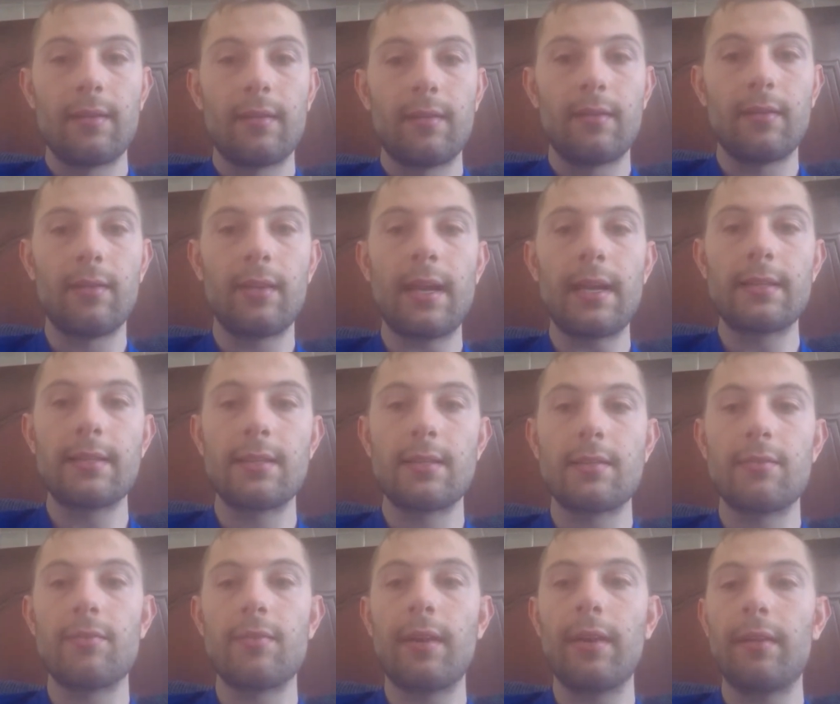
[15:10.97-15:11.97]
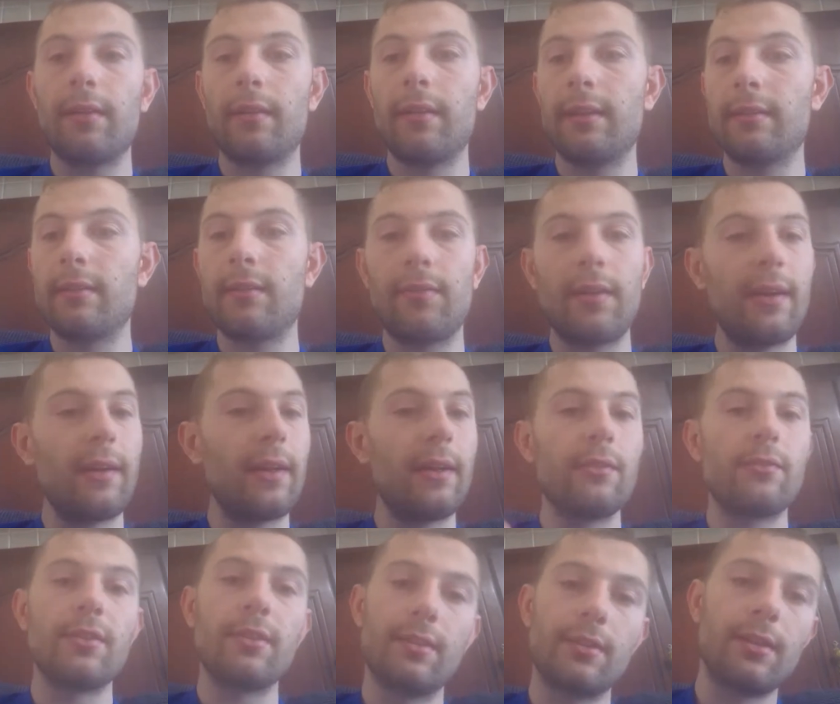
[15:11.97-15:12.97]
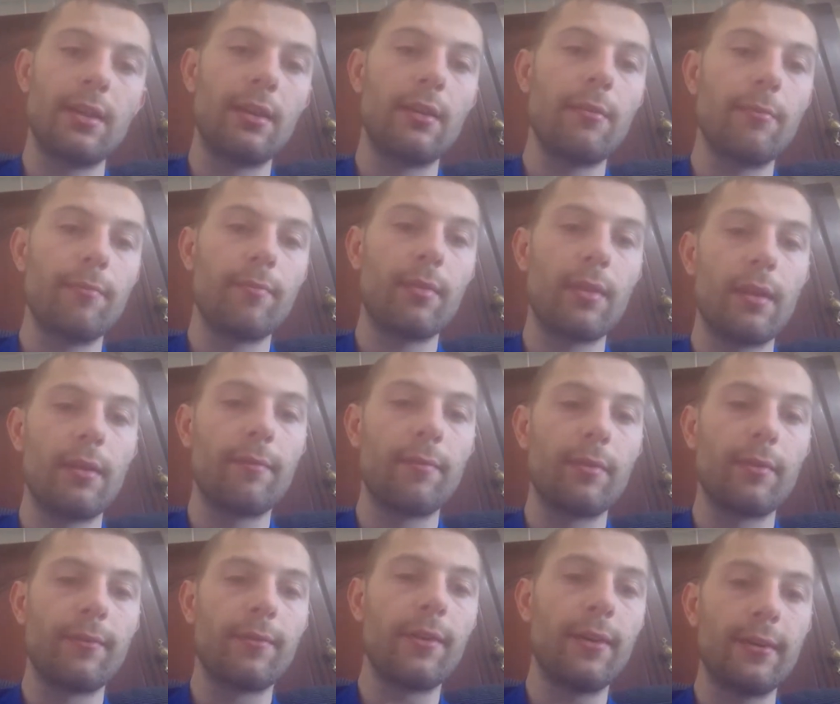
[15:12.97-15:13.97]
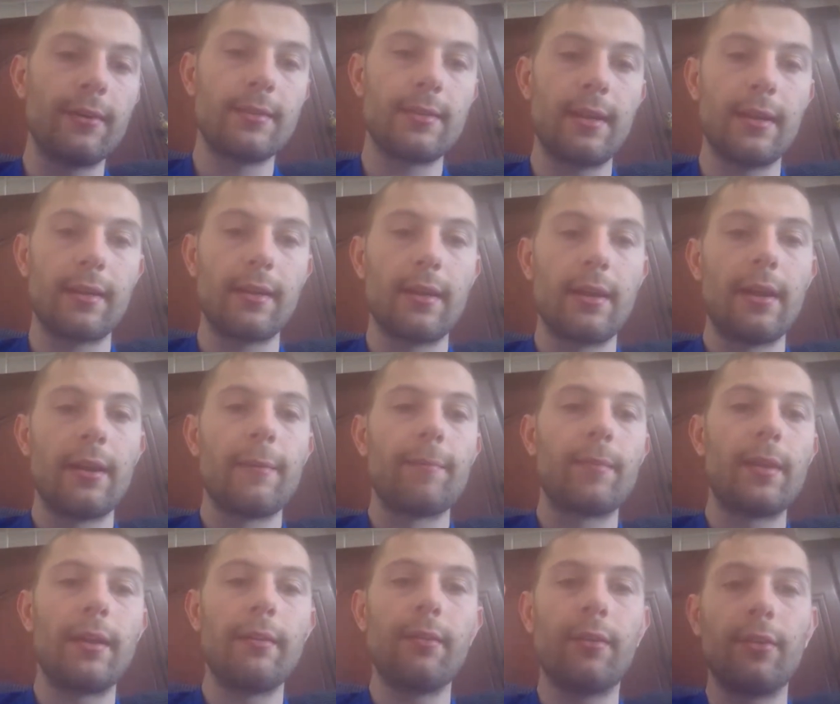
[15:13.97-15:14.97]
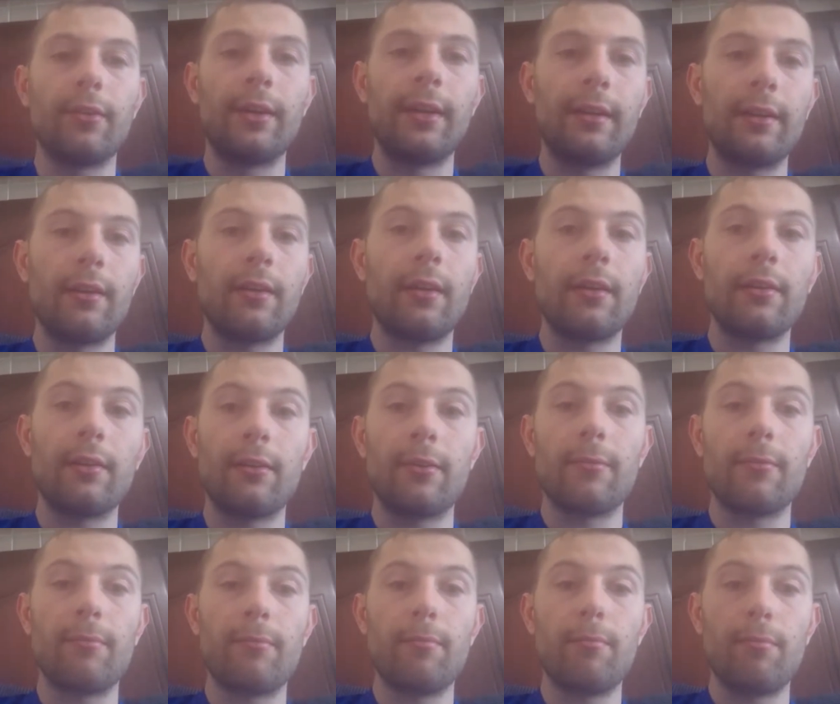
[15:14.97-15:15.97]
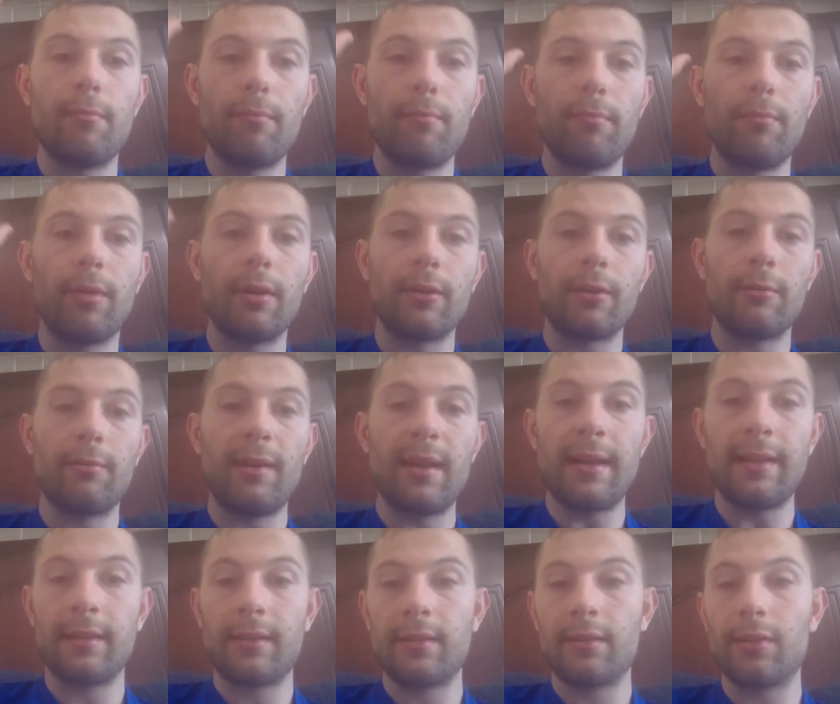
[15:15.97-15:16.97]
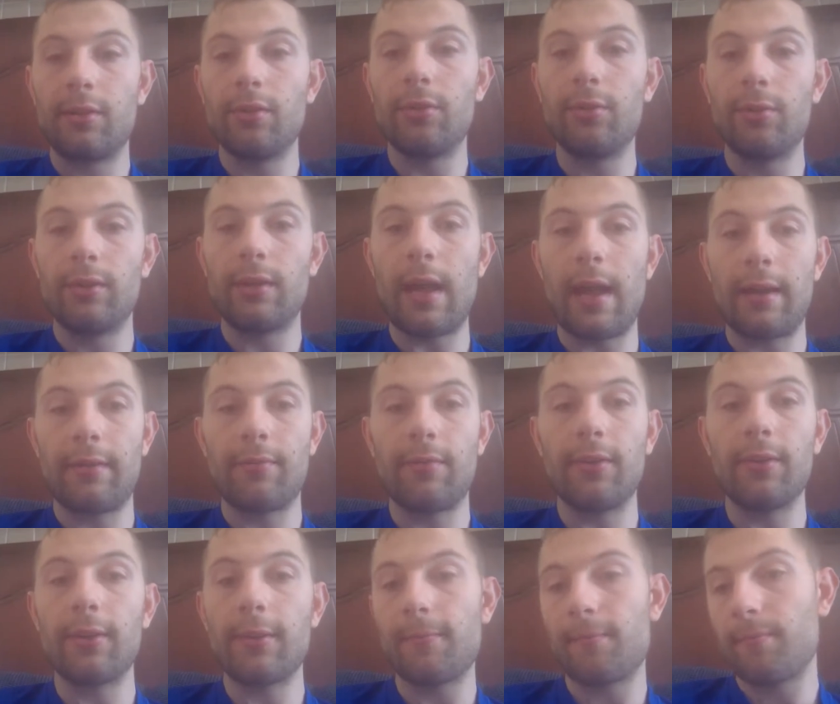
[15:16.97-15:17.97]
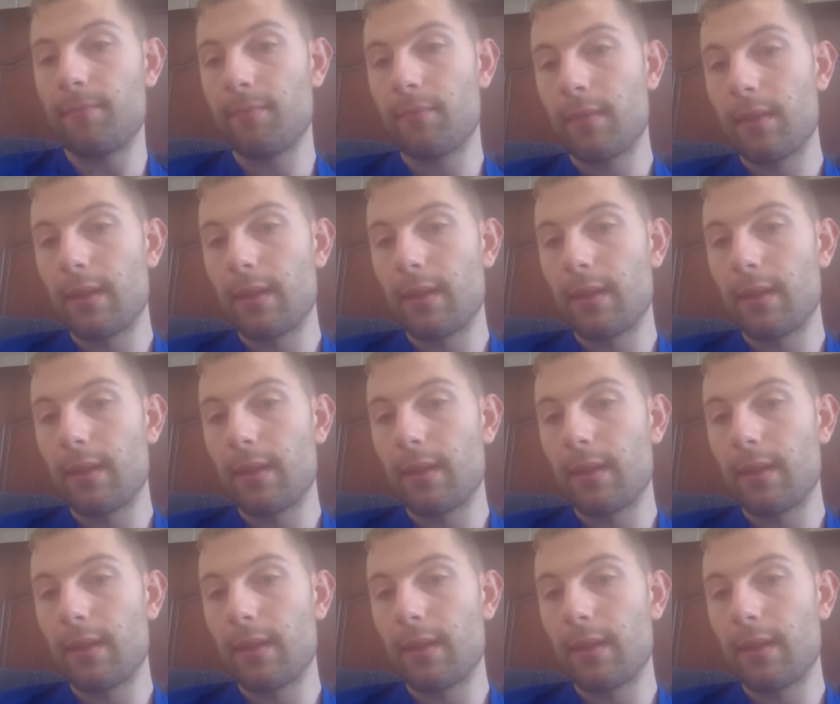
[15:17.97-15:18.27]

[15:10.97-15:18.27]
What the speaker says: So it's a very interesting ferns. Like, they don't need another mother plant to do that for them.